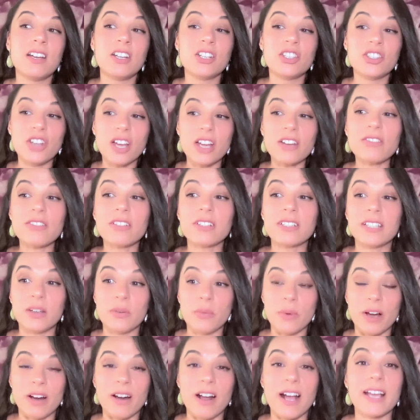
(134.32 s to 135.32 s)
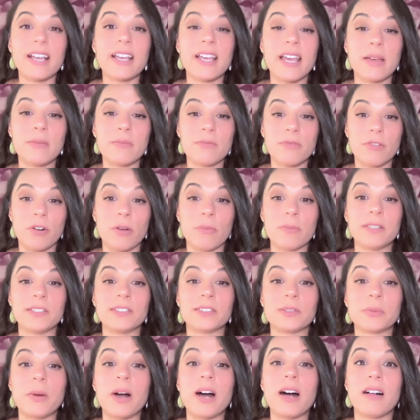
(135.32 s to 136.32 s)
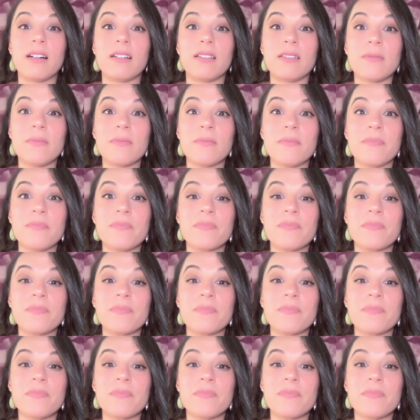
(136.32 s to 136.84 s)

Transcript: generally where I came from as well.